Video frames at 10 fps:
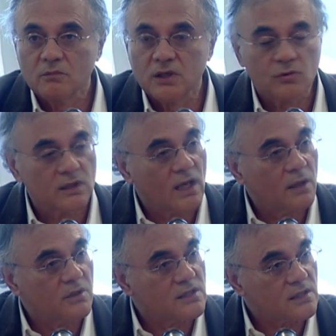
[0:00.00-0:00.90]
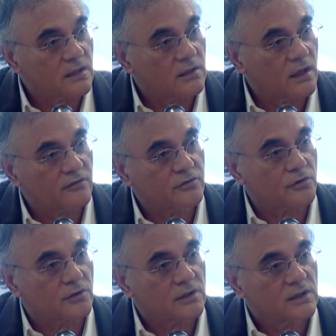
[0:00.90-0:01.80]
between neighbors in
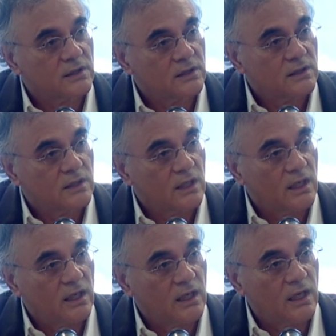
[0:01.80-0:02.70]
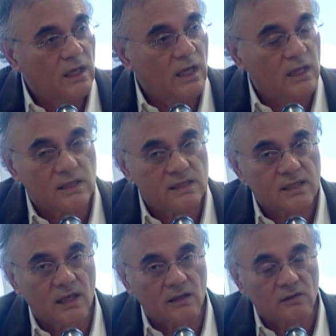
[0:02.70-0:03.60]
Darfur. And he
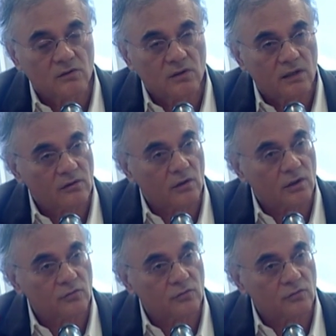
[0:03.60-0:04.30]
said he thought